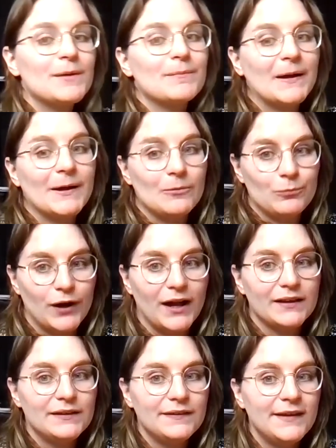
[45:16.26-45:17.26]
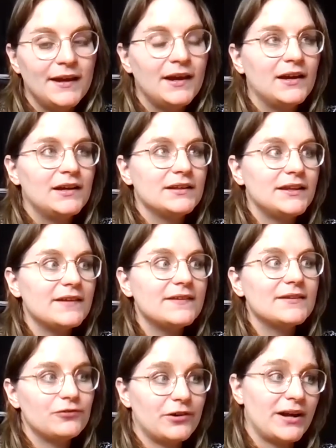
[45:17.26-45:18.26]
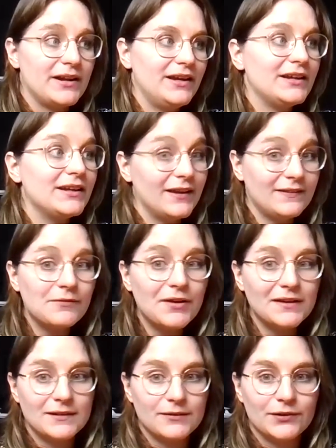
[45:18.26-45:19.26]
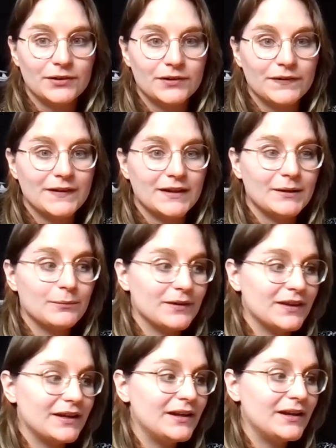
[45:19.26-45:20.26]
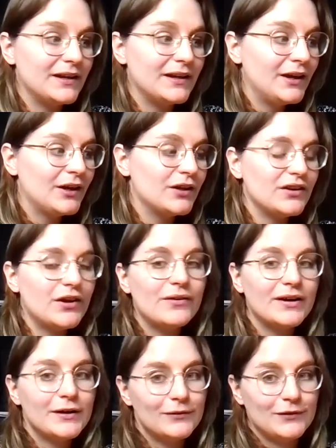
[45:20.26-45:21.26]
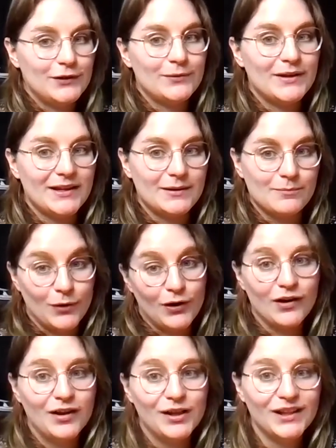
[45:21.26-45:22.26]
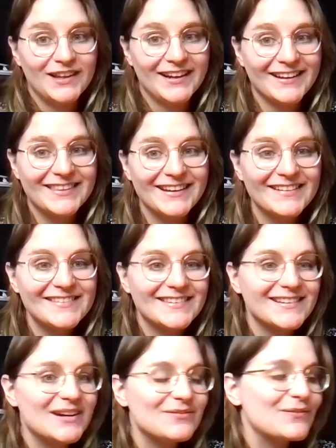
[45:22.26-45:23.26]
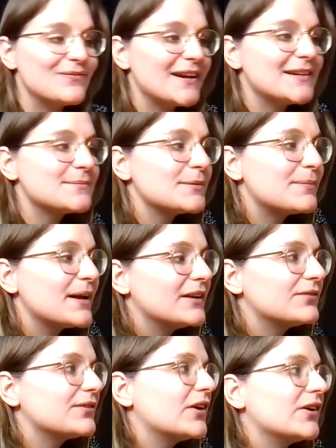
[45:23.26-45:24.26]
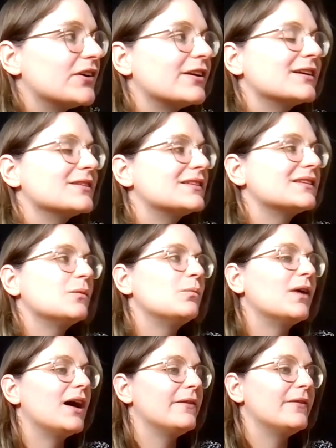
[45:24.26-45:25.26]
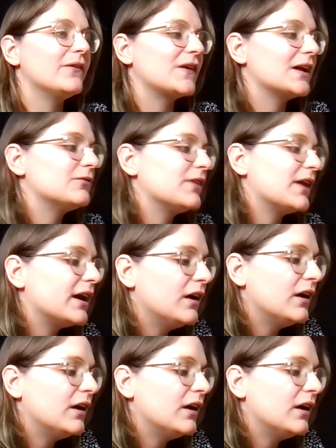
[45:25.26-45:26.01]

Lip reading: my own brand, yes, I've tried it. Yes, I've had difficulty with it. No, I don't do it anymore. Like I think I still have a Facebook page floating around somewhere that's kind of like,